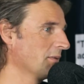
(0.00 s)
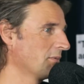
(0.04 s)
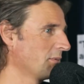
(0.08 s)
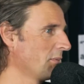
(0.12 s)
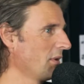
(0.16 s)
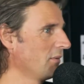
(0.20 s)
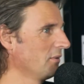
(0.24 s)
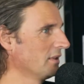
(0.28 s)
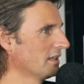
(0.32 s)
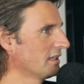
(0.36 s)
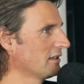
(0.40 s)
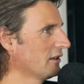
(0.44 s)

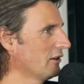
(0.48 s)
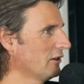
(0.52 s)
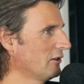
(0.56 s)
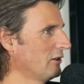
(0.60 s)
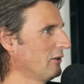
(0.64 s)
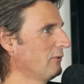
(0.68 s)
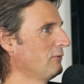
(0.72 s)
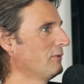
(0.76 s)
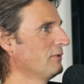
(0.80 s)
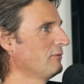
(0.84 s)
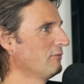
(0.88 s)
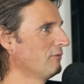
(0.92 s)
maybe it started
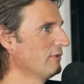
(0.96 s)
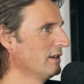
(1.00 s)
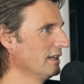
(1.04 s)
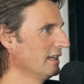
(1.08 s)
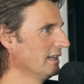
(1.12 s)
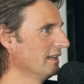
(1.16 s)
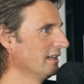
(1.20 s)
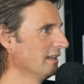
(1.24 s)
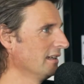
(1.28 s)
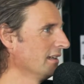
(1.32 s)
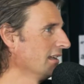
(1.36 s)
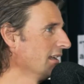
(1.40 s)
off with
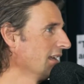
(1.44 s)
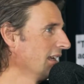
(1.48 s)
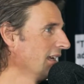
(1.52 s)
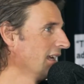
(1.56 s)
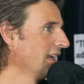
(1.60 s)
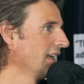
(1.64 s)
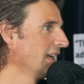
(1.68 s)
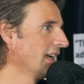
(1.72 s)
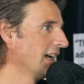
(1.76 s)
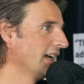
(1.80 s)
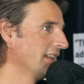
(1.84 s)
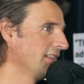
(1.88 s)
written
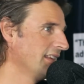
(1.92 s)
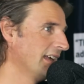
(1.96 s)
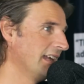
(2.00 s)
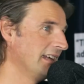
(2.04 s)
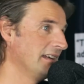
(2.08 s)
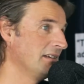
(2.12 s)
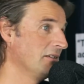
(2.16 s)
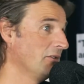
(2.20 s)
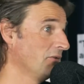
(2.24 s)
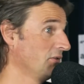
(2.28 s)
and then